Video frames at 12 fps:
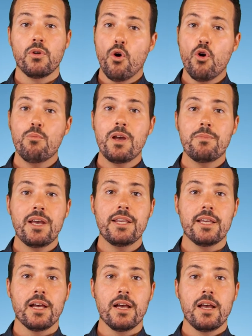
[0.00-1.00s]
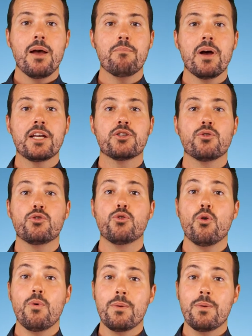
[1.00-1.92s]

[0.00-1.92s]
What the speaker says: or MeMedia, and make sure your